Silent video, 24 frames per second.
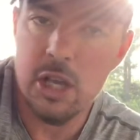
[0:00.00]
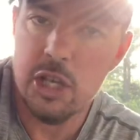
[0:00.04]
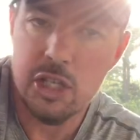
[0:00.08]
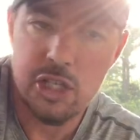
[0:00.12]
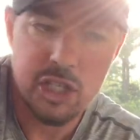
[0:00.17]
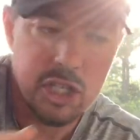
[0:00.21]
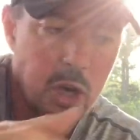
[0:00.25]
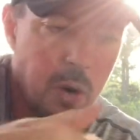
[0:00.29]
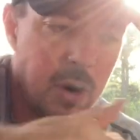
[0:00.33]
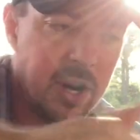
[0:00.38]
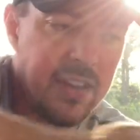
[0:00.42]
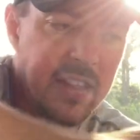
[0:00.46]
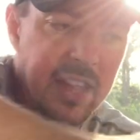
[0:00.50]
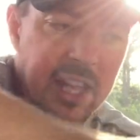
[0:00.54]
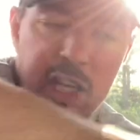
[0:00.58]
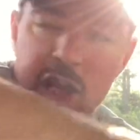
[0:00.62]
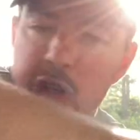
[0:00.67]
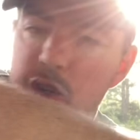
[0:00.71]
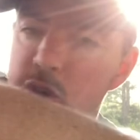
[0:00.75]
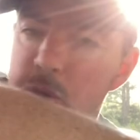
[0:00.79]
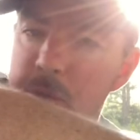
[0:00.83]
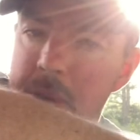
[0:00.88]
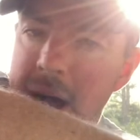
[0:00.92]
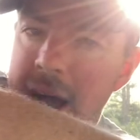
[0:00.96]
so anything
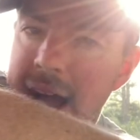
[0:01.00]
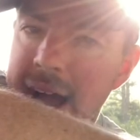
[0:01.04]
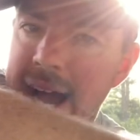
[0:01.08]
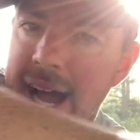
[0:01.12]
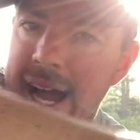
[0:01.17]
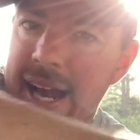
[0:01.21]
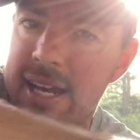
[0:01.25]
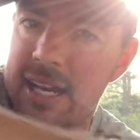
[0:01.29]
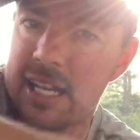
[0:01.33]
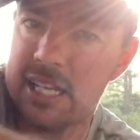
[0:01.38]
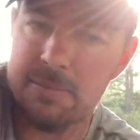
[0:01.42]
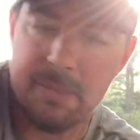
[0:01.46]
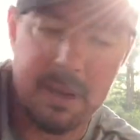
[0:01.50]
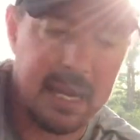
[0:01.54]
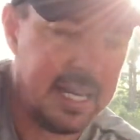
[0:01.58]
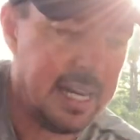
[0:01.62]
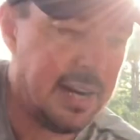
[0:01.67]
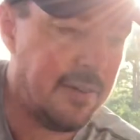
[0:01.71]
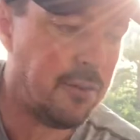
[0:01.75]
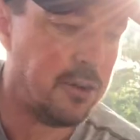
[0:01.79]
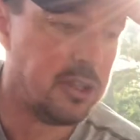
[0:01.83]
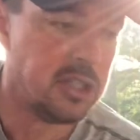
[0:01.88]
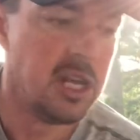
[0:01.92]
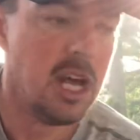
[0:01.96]
you do behind doesn't make a
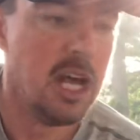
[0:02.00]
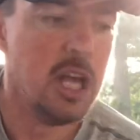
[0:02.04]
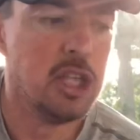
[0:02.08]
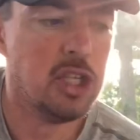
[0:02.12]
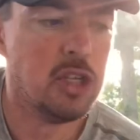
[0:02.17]
difference.